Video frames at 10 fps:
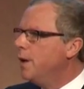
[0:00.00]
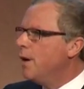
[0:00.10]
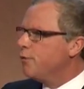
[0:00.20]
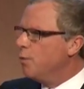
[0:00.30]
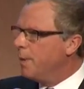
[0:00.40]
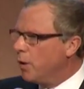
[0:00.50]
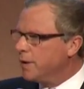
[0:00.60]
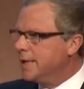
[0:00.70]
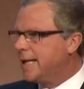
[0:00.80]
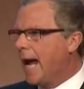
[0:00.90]
through
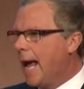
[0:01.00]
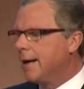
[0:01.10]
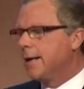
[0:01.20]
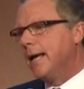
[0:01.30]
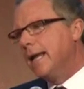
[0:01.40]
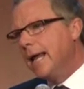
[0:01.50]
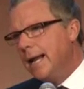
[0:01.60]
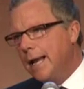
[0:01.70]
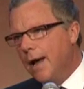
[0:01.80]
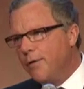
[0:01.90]
Building Canada and
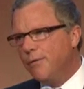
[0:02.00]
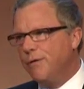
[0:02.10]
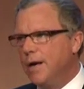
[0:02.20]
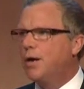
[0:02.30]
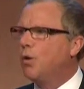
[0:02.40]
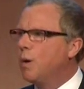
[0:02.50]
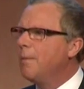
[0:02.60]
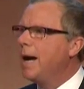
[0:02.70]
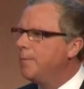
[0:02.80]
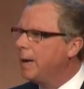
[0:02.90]
any other vehicle we
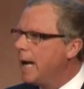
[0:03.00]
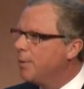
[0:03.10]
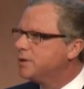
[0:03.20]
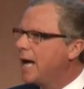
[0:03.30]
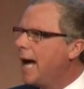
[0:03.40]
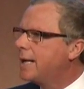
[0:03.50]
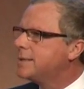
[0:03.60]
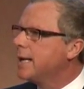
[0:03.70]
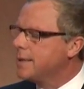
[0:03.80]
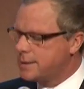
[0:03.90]
might be able to
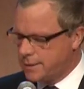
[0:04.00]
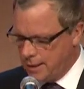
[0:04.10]
access